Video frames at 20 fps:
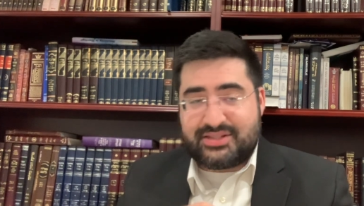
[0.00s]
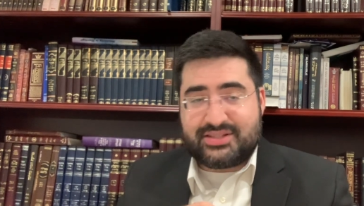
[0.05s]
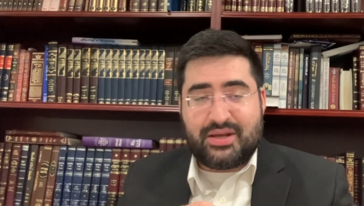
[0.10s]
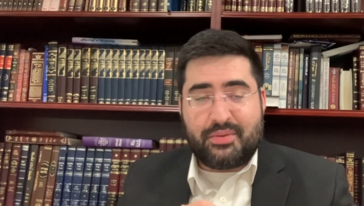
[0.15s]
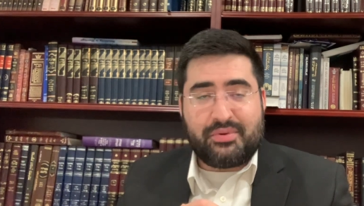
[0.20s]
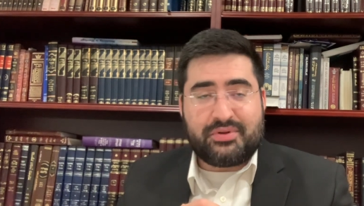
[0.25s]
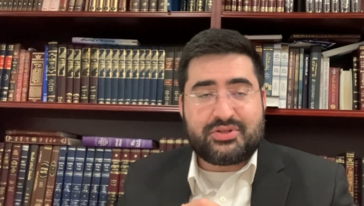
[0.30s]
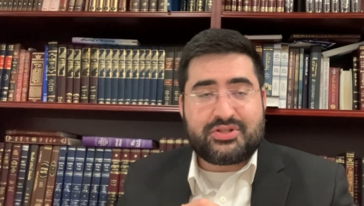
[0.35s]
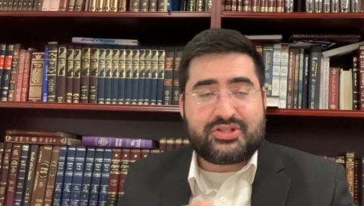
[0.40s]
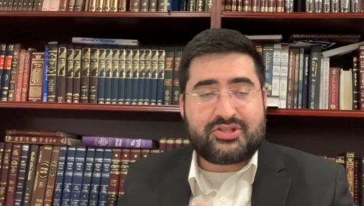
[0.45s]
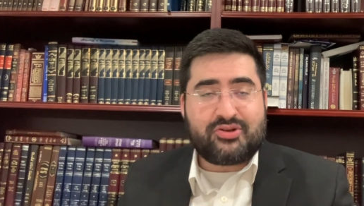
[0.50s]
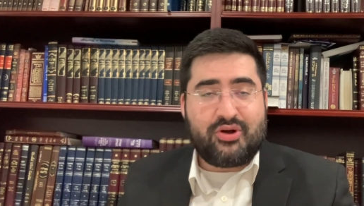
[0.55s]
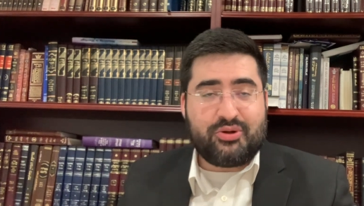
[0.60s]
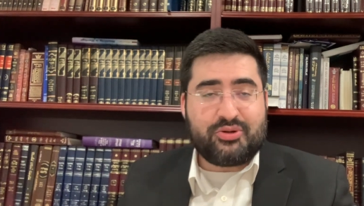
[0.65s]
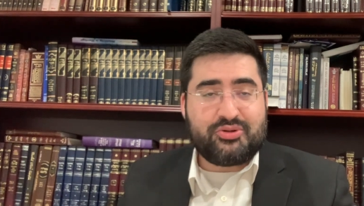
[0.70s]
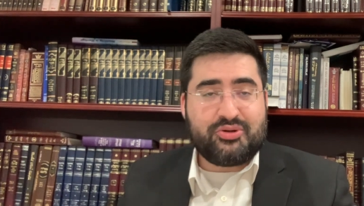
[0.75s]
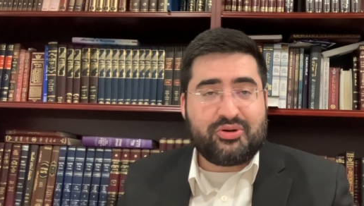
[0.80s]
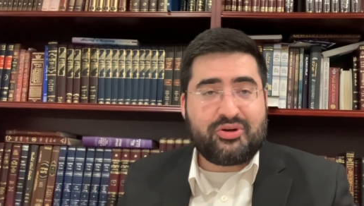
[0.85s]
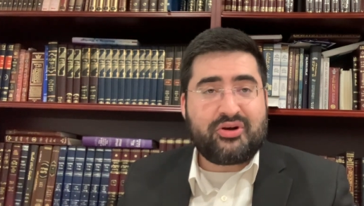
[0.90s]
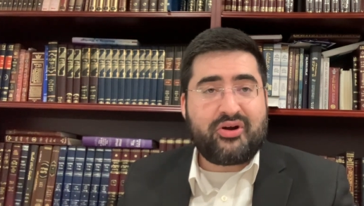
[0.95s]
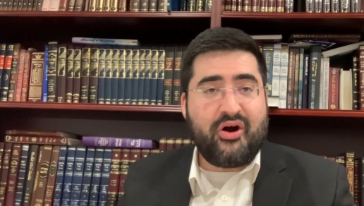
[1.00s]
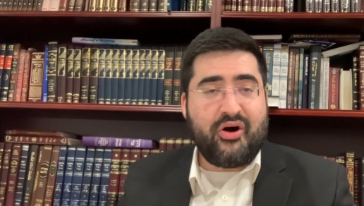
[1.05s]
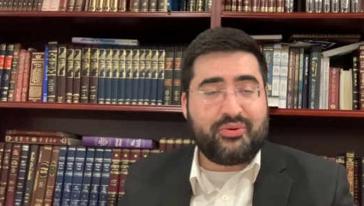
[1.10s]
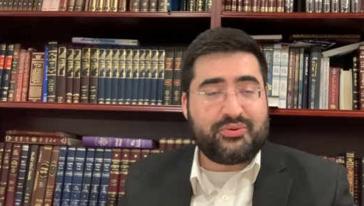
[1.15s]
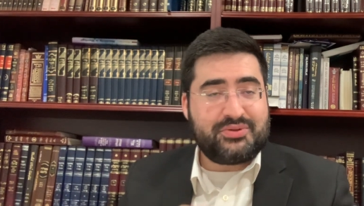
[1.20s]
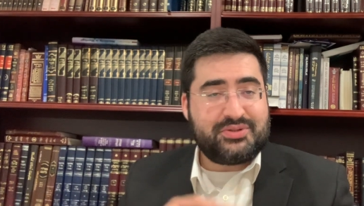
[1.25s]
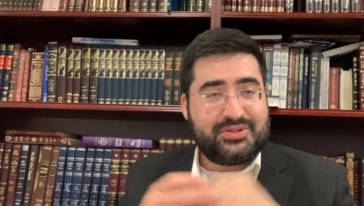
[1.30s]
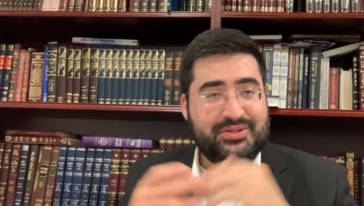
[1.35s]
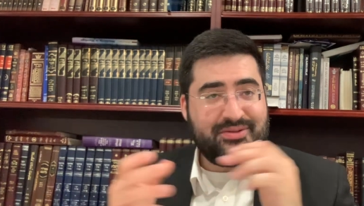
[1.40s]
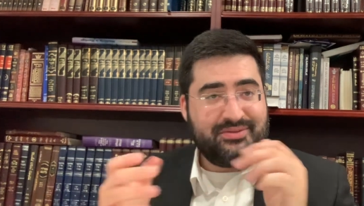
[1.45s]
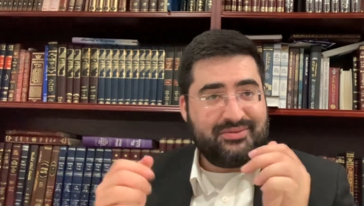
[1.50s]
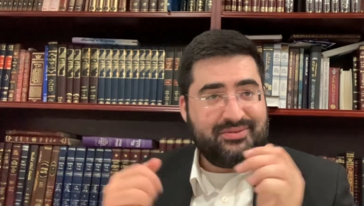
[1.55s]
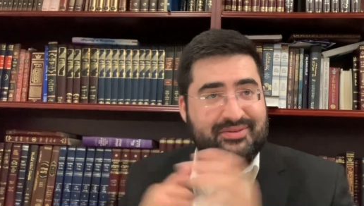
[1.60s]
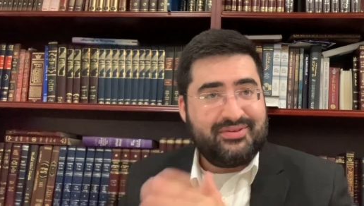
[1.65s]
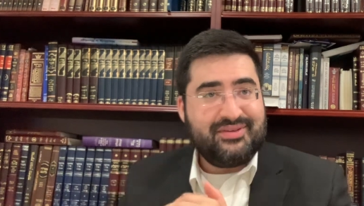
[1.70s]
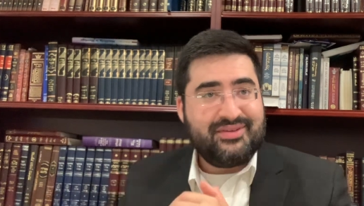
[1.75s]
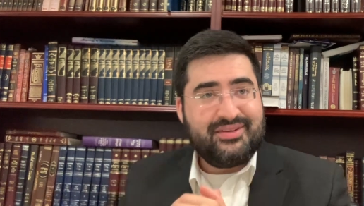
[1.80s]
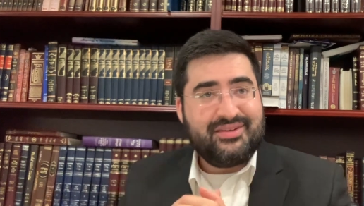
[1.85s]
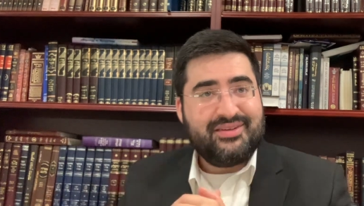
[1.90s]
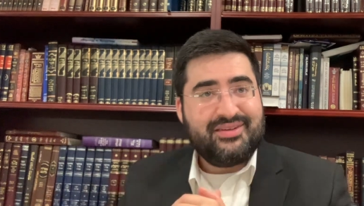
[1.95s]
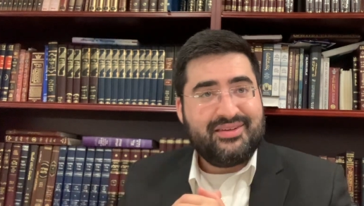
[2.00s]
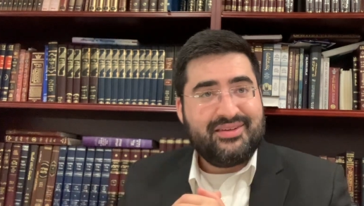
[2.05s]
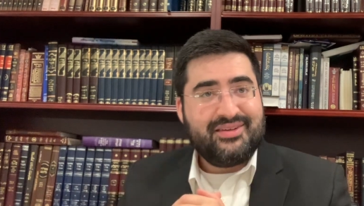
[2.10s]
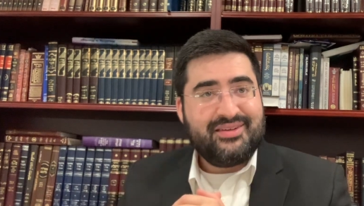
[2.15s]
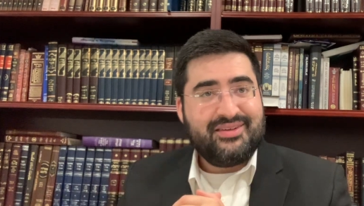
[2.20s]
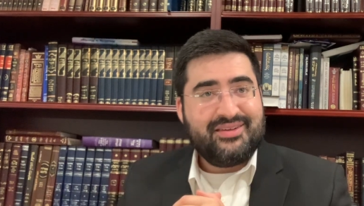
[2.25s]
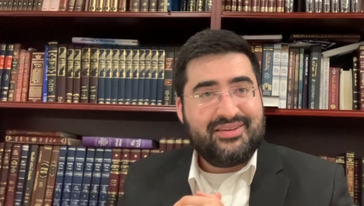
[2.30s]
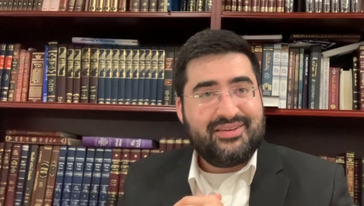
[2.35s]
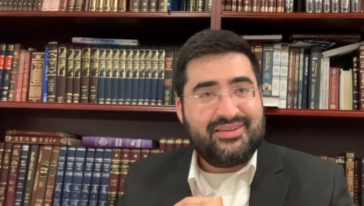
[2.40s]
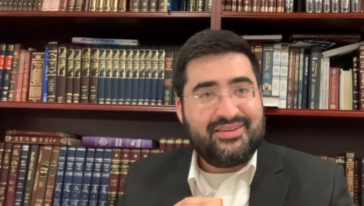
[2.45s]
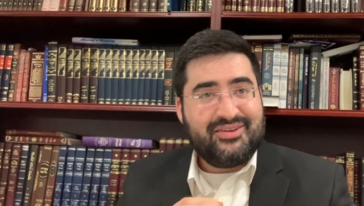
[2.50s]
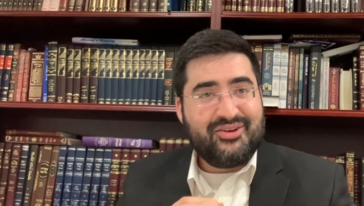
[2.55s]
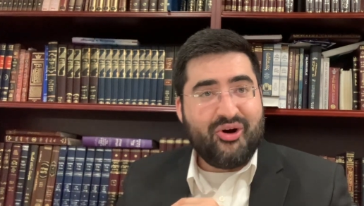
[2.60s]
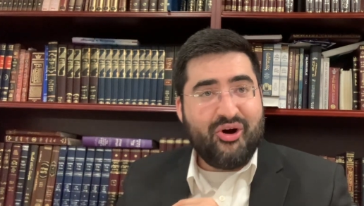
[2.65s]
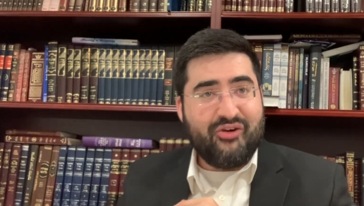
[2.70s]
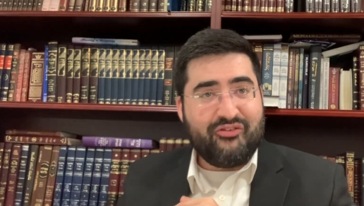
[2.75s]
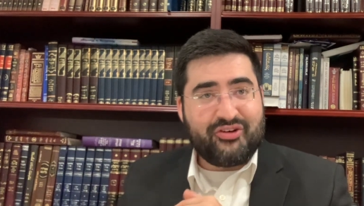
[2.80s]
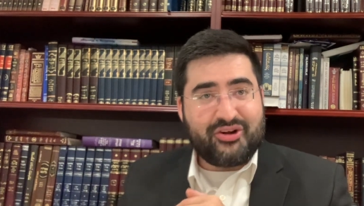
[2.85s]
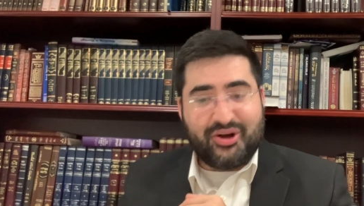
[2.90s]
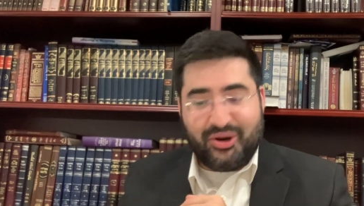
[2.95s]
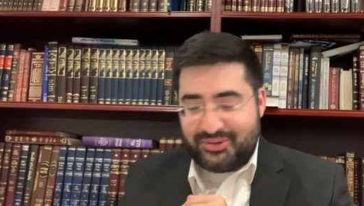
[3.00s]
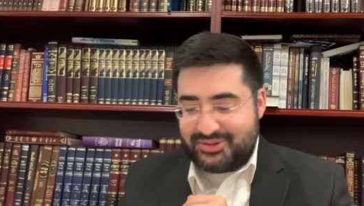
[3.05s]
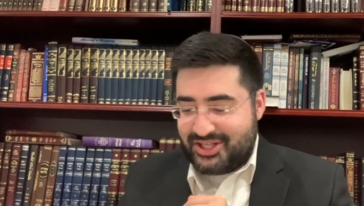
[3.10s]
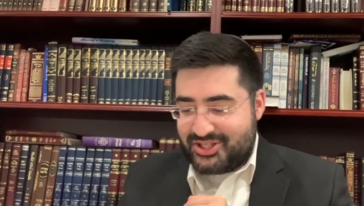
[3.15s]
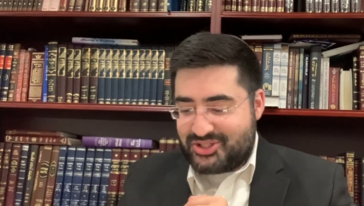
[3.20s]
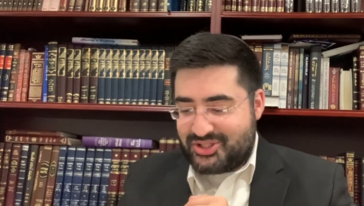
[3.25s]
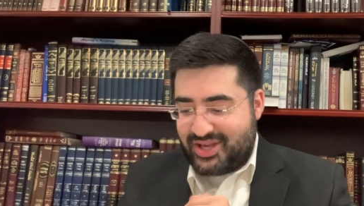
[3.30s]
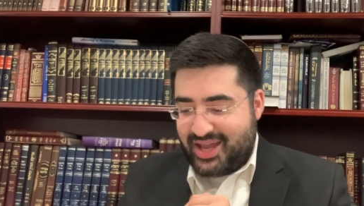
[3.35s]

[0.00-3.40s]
Someone stole your coat. Your overcoat that you